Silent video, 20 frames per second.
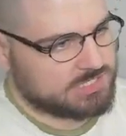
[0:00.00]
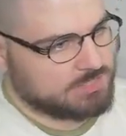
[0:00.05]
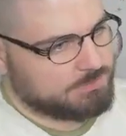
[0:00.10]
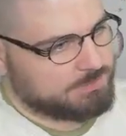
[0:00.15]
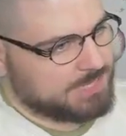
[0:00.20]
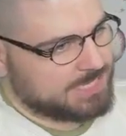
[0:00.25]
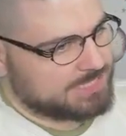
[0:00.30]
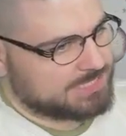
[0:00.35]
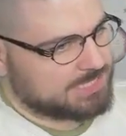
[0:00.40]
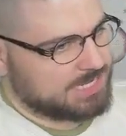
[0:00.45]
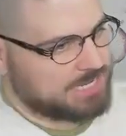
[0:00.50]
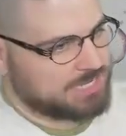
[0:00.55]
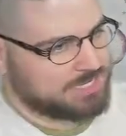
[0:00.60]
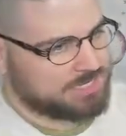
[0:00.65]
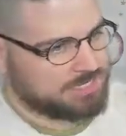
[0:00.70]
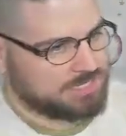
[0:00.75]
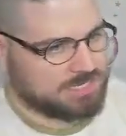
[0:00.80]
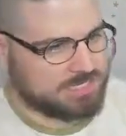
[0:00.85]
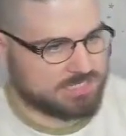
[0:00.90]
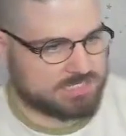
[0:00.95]
best I
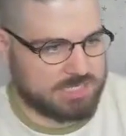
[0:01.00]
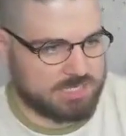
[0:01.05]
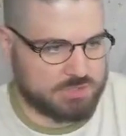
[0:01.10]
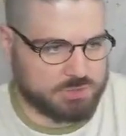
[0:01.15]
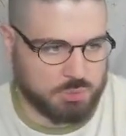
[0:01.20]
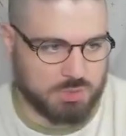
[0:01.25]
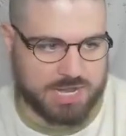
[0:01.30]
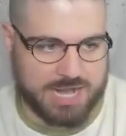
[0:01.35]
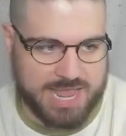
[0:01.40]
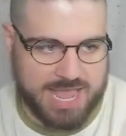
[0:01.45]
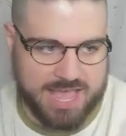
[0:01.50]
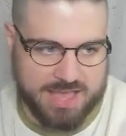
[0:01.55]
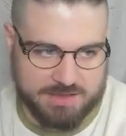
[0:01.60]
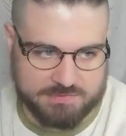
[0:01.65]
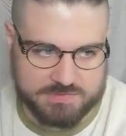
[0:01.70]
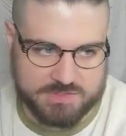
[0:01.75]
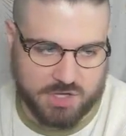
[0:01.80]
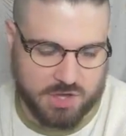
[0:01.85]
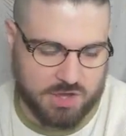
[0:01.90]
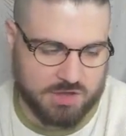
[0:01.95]
can, is what I
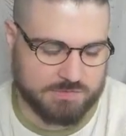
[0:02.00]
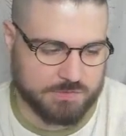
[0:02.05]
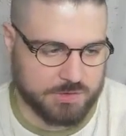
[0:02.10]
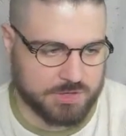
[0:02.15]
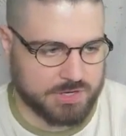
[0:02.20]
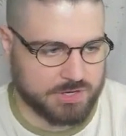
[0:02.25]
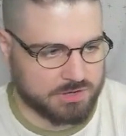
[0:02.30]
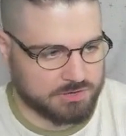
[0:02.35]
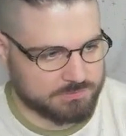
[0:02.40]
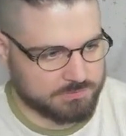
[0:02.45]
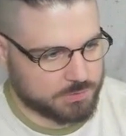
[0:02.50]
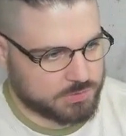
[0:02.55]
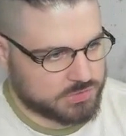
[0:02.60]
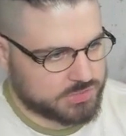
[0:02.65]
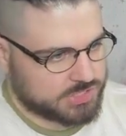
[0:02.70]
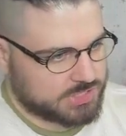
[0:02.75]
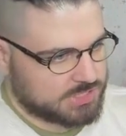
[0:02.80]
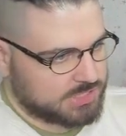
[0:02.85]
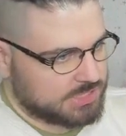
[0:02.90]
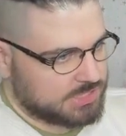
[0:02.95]
have to offer here,
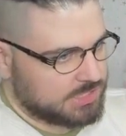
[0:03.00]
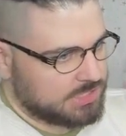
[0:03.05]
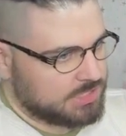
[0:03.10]
unfortunately.